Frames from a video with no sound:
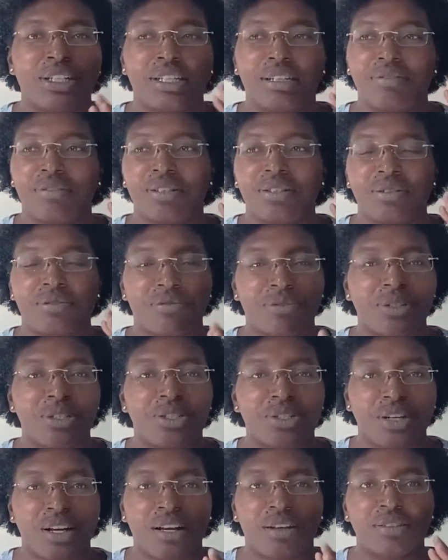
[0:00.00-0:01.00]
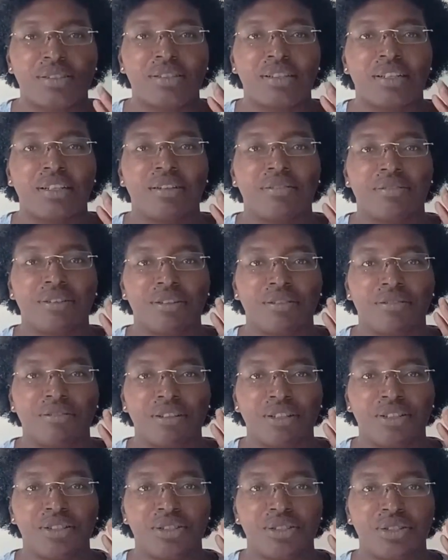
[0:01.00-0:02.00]
If there's a free trial, see if it
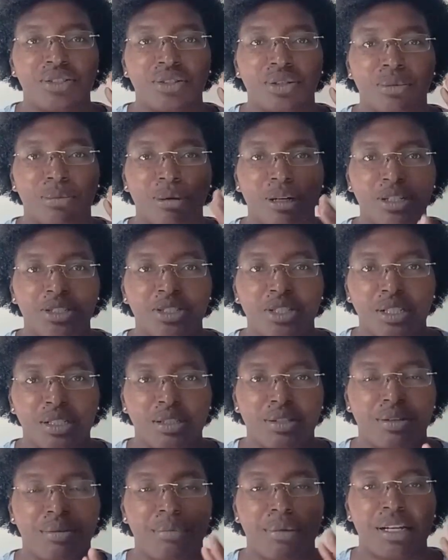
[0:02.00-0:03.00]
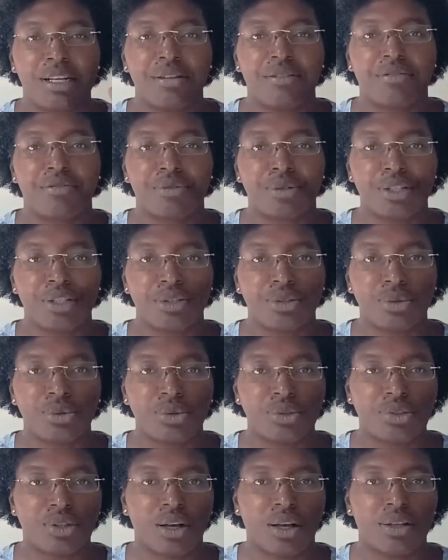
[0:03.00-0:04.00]
fits your budget. There are many free
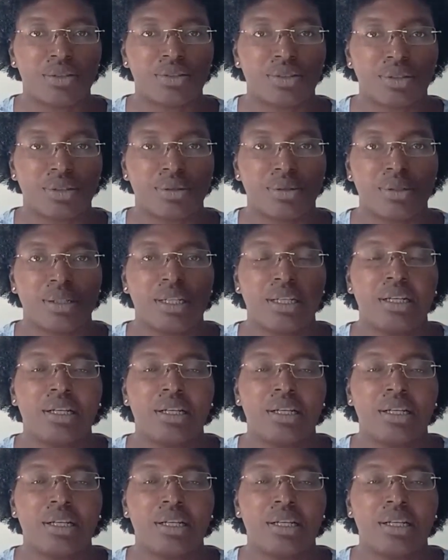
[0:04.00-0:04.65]
tools also.